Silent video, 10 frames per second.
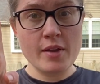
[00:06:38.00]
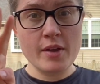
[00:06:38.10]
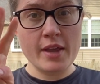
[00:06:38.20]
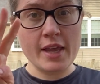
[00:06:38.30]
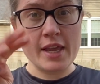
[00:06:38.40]

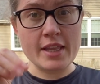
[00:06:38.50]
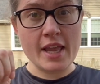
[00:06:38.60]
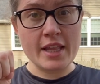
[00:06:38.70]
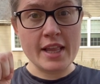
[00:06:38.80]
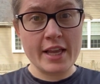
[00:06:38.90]
and then
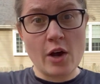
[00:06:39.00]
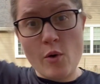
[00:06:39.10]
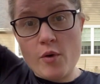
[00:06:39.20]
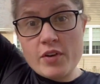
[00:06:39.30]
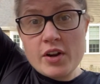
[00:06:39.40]
they go
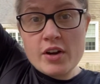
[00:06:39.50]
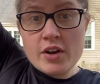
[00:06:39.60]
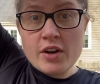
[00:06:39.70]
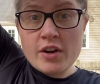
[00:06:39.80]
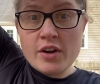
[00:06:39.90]
over,
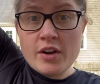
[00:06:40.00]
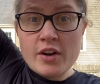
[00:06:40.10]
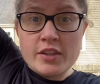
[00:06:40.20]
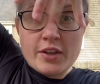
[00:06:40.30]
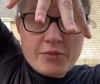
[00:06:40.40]

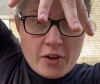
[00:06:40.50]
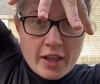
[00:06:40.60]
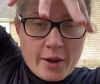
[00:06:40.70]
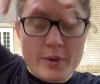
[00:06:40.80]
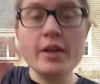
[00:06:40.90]
they'll fall
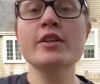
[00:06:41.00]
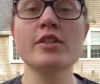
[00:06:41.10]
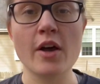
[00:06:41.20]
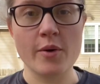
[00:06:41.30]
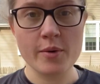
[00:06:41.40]
out.
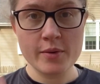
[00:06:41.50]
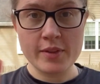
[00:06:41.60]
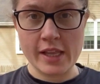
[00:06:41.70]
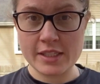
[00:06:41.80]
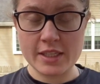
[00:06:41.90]
So
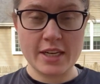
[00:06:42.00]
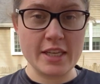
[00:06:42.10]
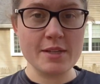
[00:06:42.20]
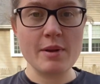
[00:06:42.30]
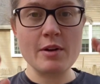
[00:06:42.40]
that's an easy
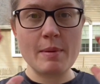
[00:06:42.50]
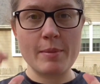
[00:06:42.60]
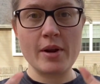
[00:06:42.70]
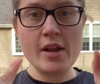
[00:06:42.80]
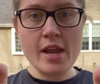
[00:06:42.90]
way to
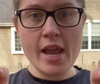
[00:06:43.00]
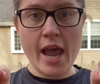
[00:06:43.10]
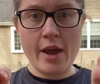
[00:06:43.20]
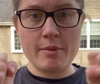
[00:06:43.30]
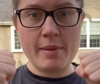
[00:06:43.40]
remember how
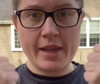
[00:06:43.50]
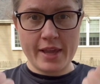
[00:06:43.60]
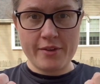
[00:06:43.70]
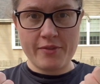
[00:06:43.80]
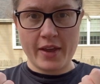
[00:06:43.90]
to make a
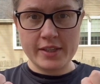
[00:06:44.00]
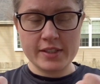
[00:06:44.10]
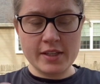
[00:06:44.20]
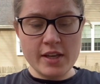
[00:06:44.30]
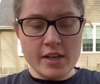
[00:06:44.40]
fist.
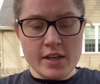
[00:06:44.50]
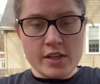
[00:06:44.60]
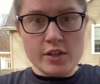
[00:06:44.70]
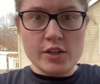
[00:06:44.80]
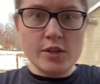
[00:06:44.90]

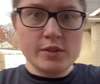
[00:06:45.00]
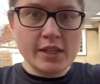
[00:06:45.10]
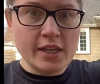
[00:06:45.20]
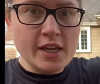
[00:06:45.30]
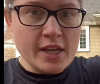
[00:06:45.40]
You're
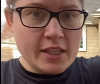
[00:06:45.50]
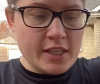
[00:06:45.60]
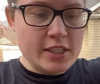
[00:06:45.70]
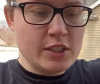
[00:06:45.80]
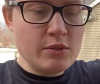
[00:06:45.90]
using these
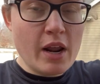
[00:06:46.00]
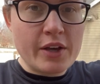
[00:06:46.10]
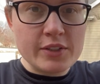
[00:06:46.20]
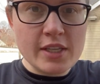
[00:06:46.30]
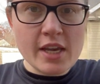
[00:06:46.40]
two
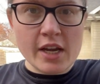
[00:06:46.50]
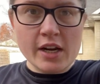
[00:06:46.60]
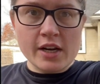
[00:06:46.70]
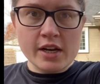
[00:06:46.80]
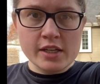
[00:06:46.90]
knuckles here
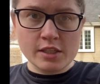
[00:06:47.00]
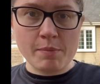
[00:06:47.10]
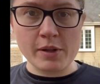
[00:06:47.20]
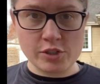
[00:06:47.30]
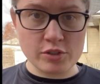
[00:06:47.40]
to
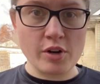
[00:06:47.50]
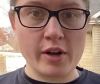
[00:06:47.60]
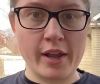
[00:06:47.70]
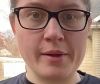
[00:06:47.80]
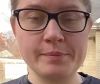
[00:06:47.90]
punch your
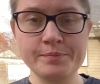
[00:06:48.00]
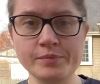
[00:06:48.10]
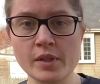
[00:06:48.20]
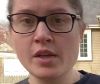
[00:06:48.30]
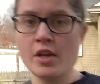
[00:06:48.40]
target.
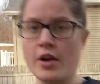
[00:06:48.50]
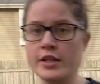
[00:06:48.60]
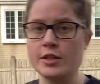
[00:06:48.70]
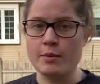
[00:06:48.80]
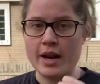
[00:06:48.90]
All right, so
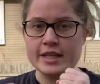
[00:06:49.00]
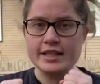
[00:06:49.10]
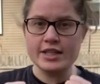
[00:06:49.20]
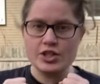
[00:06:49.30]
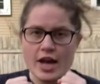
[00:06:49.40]
when I say
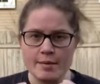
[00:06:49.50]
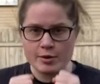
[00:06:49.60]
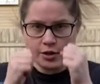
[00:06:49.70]
jab, you're in your